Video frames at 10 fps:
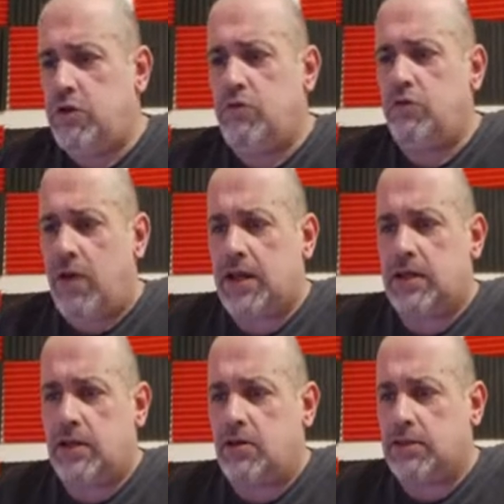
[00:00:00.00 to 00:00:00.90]
will
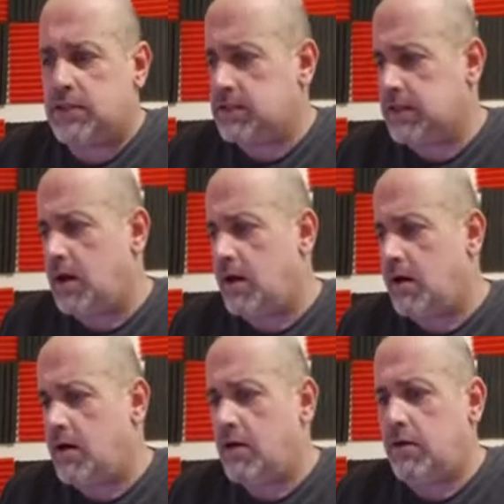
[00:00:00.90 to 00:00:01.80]
recognise this
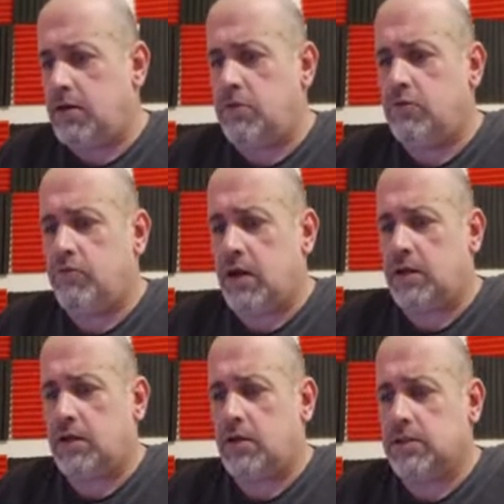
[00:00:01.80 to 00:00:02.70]
car. You will
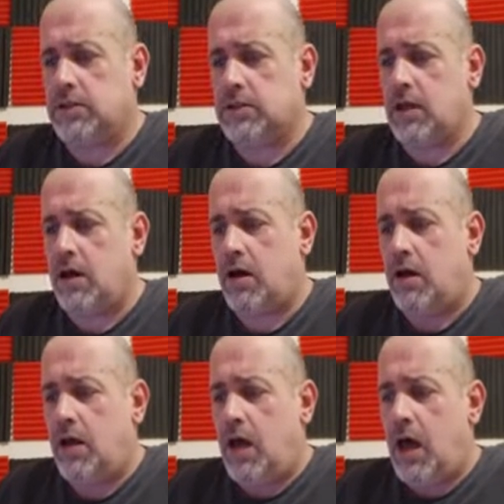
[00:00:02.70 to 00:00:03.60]
recognise this car.
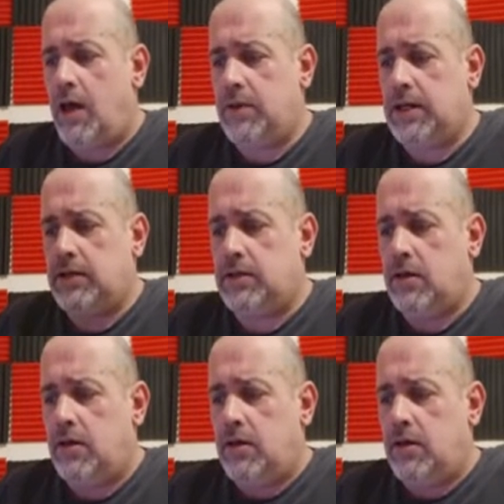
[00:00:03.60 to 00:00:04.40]
I mean,